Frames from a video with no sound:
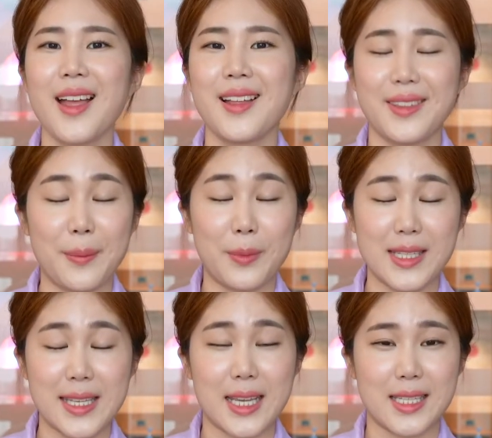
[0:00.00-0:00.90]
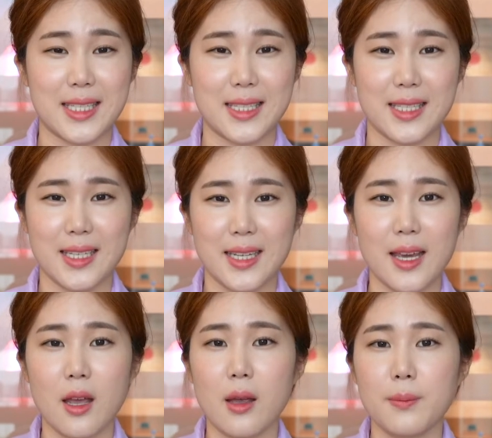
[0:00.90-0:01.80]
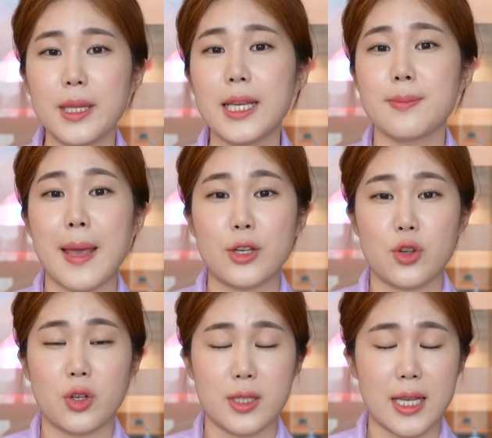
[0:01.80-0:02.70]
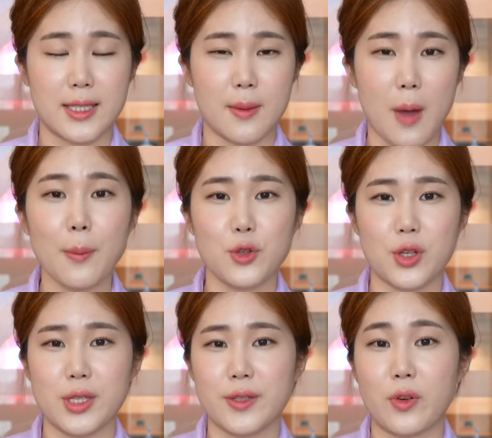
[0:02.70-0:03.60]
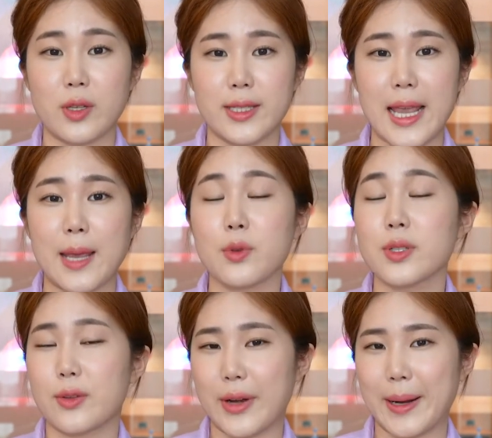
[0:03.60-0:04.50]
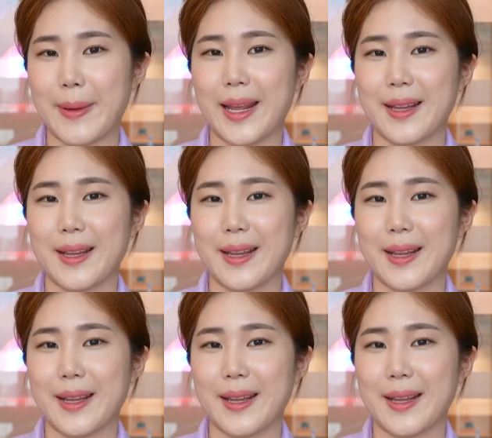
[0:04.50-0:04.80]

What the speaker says: Number 6. Please make sure to set some options for stable streaming.